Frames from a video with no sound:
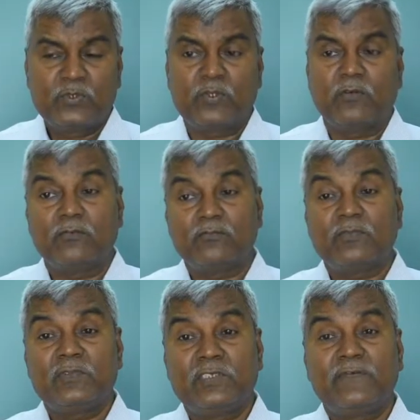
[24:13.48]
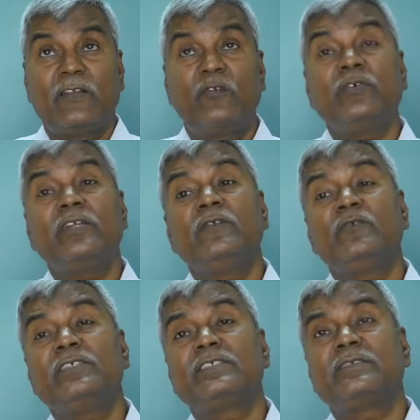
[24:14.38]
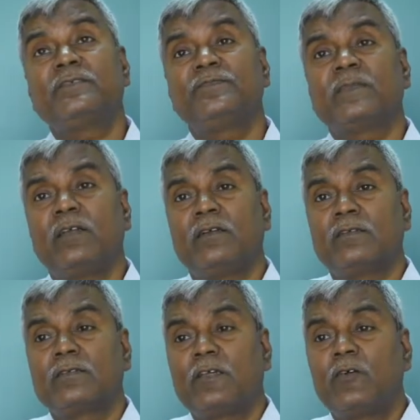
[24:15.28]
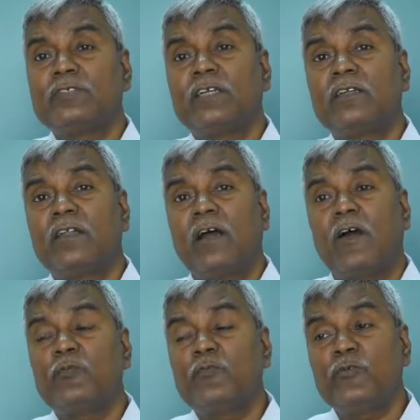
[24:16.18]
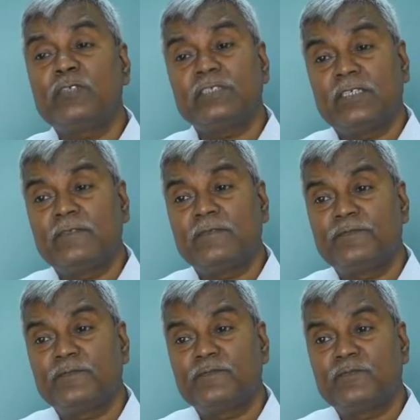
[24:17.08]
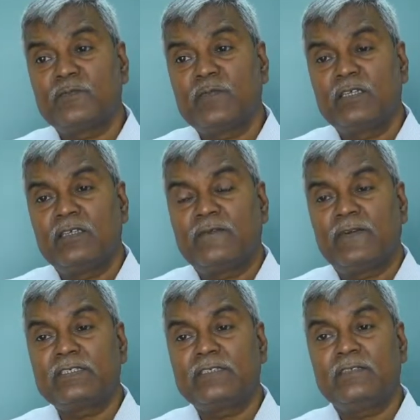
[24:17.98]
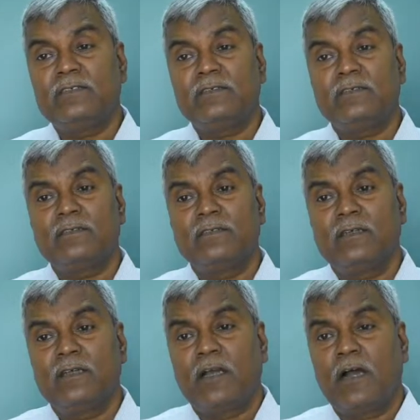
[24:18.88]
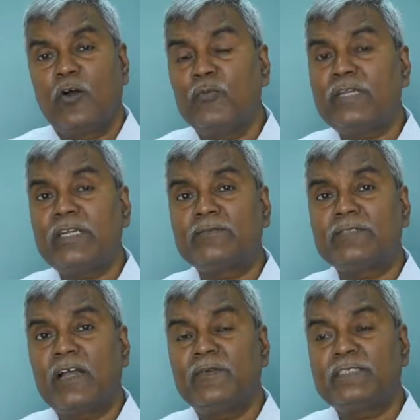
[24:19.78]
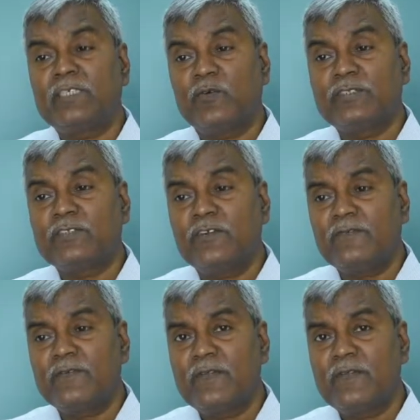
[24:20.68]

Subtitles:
So, if I look into this 1000 output sheet, if I see how many times I have a sequence of